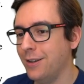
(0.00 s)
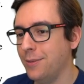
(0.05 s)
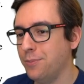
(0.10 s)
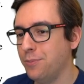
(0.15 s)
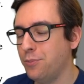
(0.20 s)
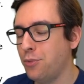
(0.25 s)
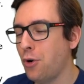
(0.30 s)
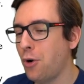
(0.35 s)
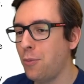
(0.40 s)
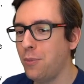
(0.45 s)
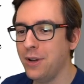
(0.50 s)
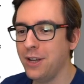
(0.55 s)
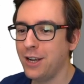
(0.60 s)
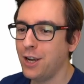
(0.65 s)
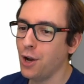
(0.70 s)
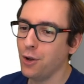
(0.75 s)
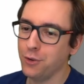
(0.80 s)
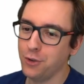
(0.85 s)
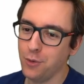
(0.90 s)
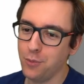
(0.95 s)
probably
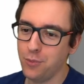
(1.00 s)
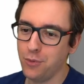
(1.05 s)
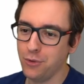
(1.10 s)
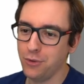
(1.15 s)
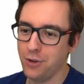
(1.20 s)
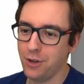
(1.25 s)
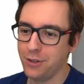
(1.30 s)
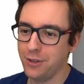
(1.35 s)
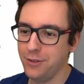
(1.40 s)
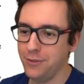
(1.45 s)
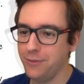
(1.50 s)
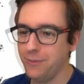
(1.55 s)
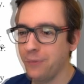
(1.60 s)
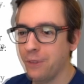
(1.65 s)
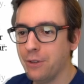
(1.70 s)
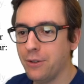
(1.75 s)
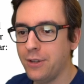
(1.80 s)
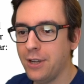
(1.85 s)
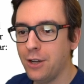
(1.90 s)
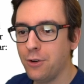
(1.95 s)
counterproductive.
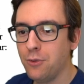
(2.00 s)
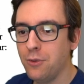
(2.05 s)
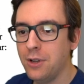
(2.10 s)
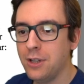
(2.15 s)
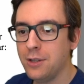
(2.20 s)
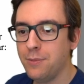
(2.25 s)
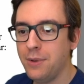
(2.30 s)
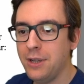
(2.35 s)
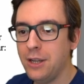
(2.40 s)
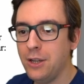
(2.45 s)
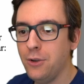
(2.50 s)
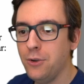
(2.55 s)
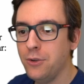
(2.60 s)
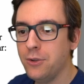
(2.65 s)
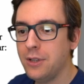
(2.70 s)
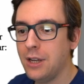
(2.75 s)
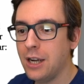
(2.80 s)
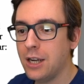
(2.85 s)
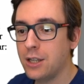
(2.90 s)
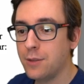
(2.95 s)
The 10 rule is being
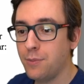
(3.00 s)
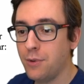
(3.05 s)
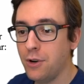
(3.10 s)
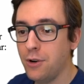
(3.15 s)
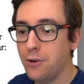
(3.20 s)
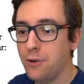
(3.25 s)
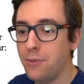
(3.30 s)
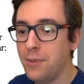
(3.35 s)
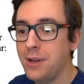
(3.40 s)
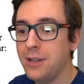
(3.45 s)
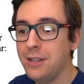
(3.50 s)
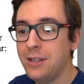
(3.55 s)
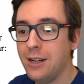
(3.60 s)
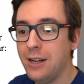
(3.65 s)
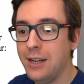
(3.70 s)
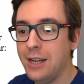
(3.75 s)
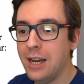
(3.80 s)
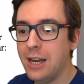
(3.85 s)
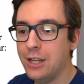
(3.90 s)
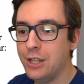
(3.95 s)
used
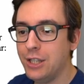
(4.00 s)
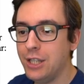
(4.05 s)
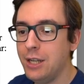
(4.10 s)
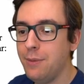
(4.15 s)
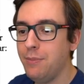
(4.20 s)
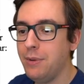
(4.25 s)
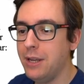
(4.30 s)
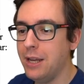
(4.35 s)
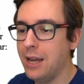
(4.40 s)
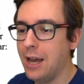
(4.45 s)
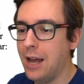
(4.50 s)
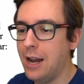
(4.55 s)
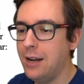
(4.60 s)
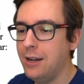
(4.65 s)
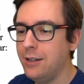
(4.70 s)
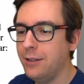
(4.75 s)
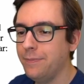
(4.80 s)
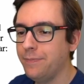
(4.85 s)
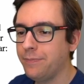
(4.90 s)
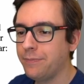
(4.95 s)
experimentally at
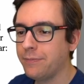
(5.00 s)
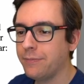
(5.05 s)
GPL